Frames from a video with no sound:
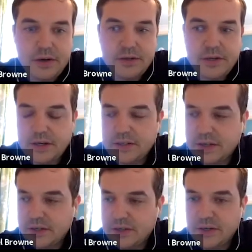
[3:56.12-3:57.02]
today's
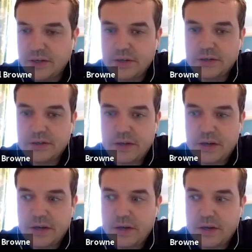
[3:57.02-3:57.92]
session, and
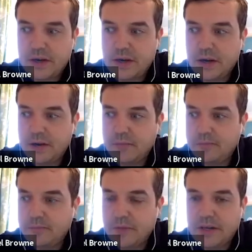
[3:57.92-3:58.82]

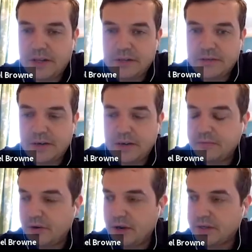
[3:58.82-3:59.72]
many thanks for the
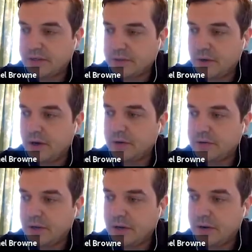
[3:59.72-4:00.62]
invite as well. So